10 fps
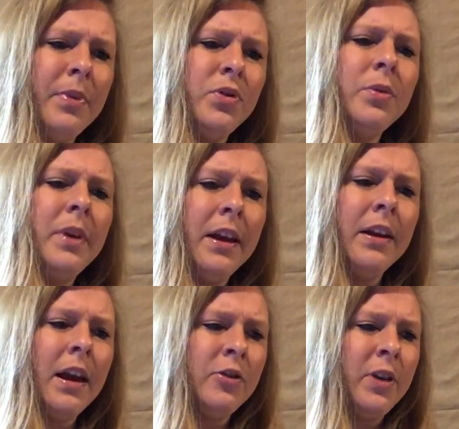to
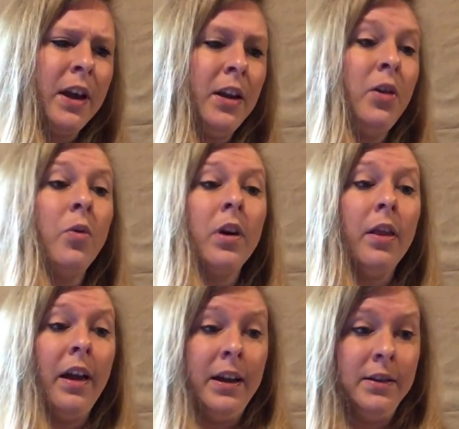begin educating your
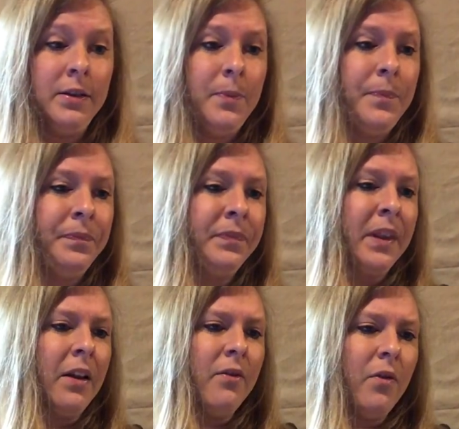client.
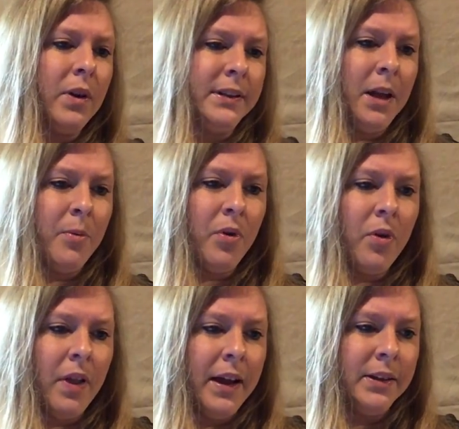For example,
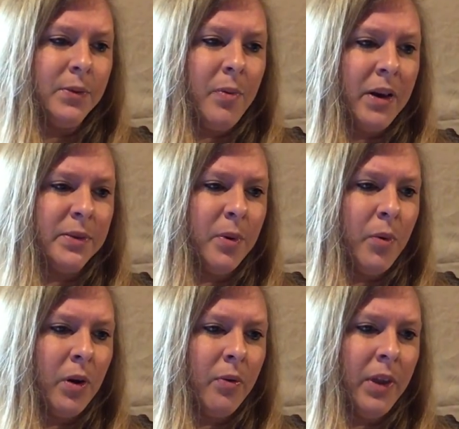clients with possible
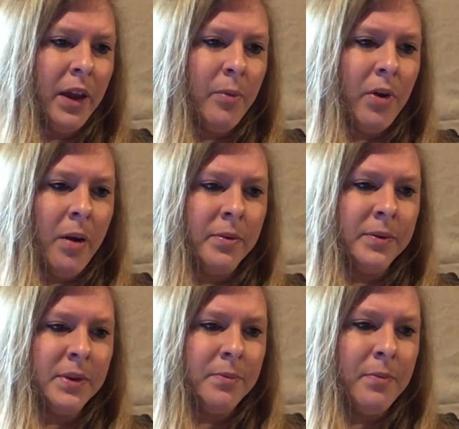work-related
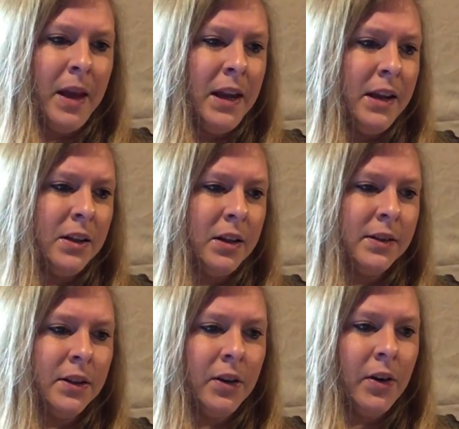problems may need to
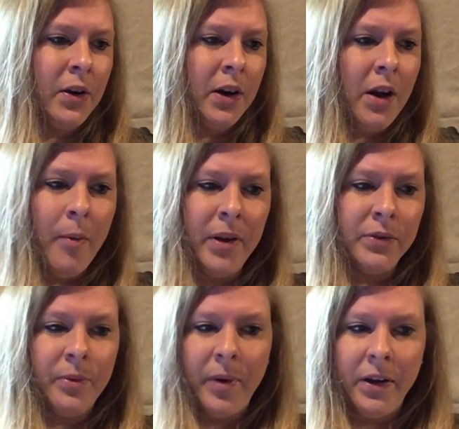consider
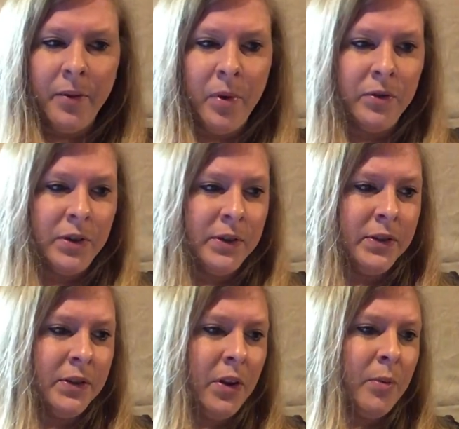ergonomics, repetitive
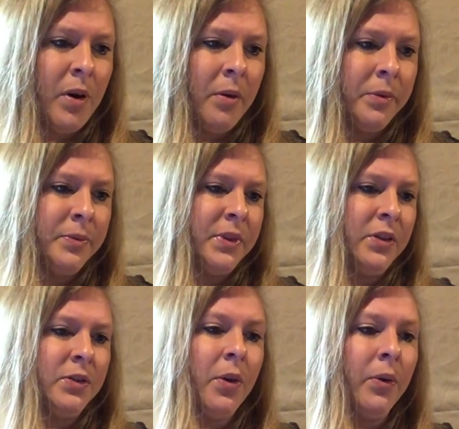motions, and other problems
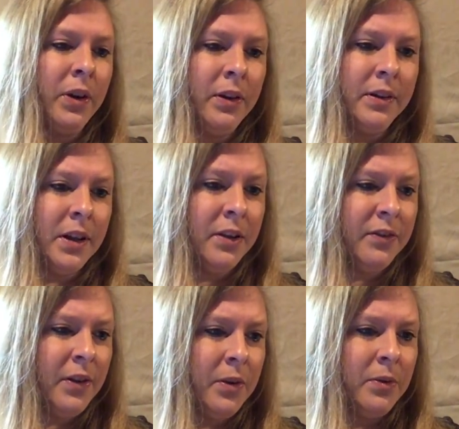such as holding the
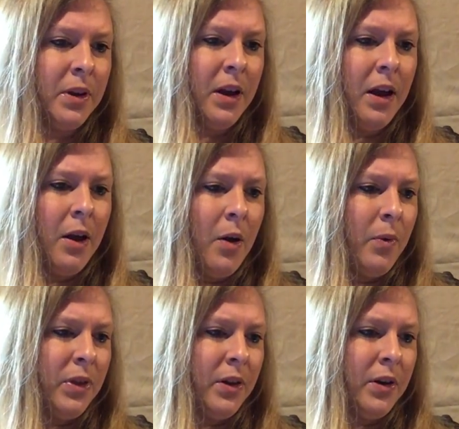telephone
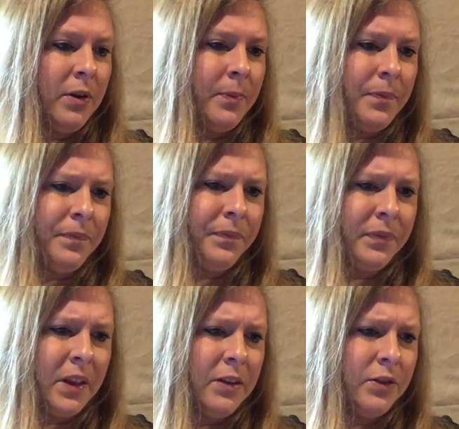with their
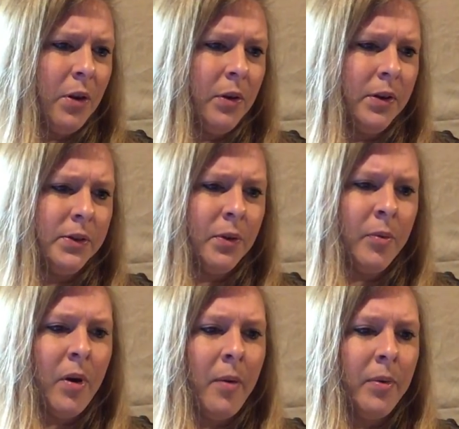shoulders or